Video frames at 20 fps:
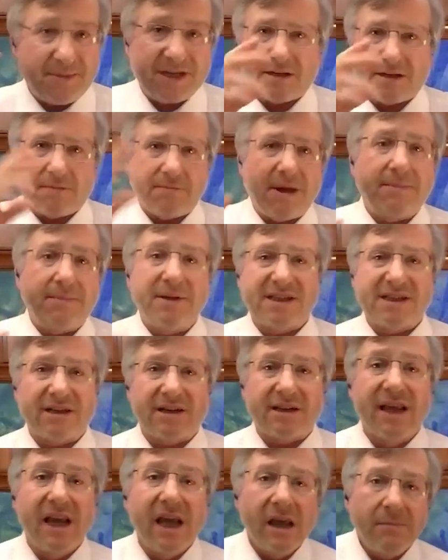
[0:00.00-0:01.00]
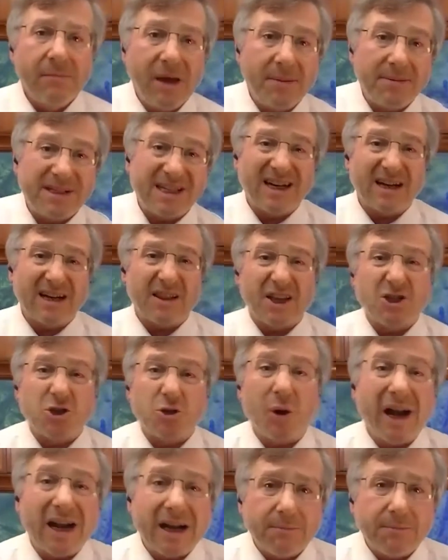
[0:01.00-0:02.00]
maybe it's, maybe it's an maybe it's an
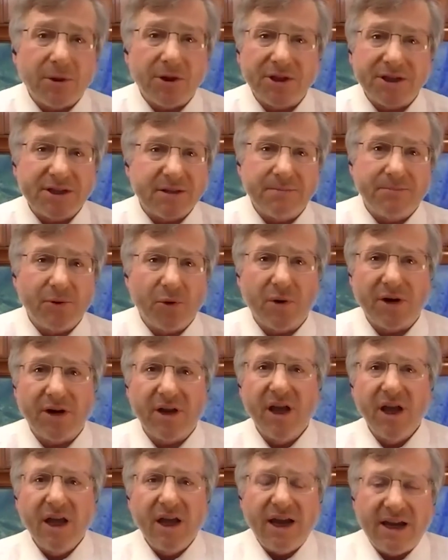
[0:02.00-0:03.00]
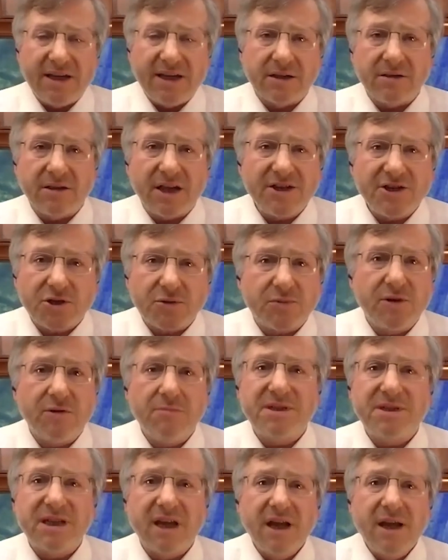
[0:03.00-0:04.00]
electronic bulletin board right. in the
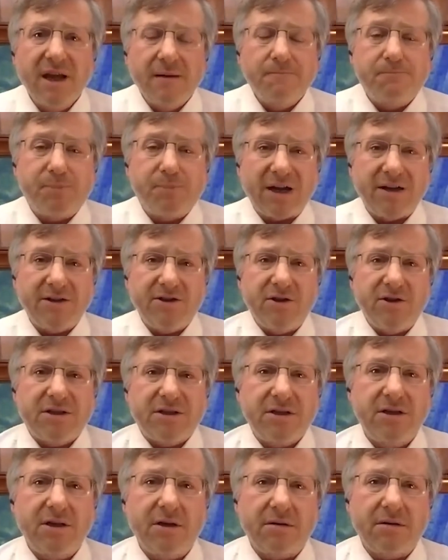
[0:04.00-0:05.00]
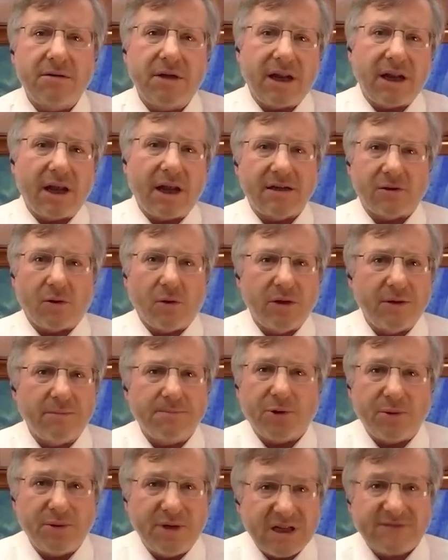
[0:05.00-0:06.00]
lunchrooms. But you, you, to all
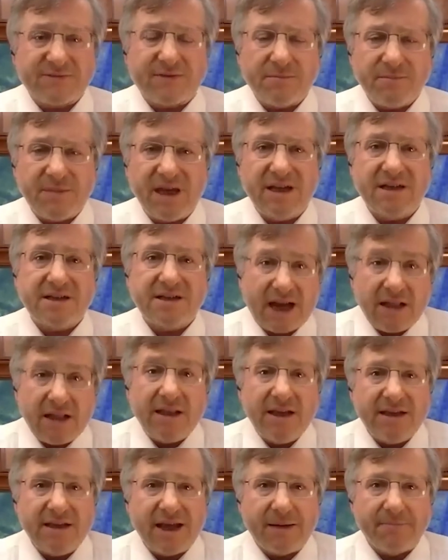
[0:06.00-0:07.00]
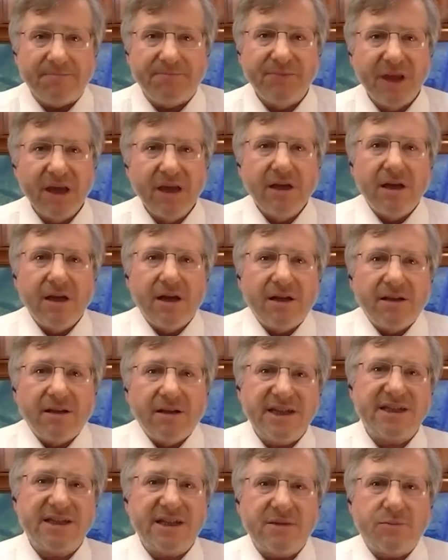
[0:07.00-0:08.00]
employees from me, telling them
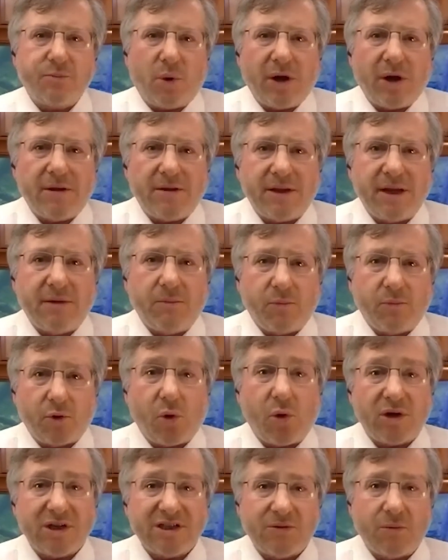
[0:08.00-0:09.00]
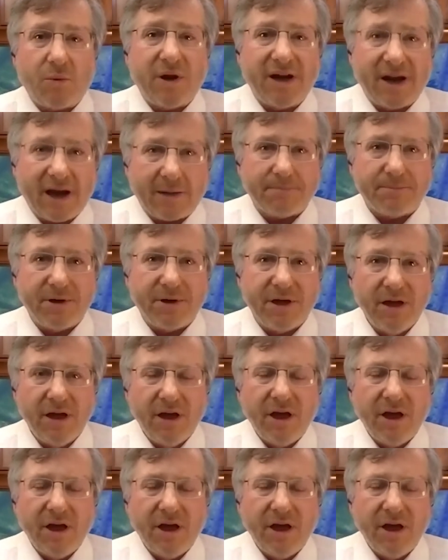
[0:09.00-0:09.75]
this is what the cost went up.